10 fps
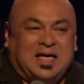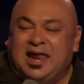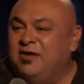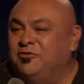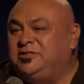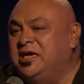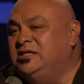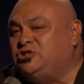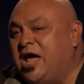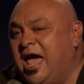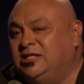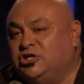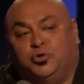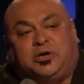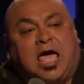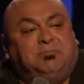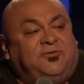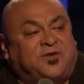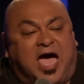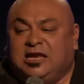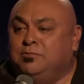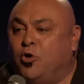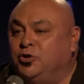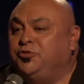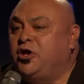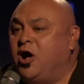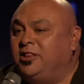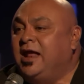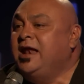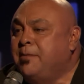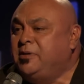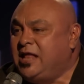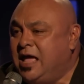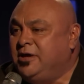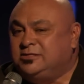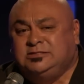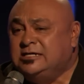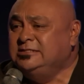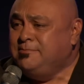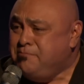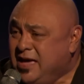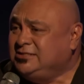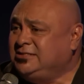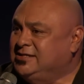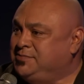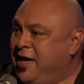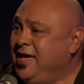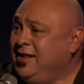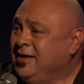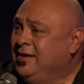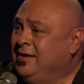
And everything's changing. You can't be fat anymore. You know what they call it? An epidemic. Sons of bitches, man.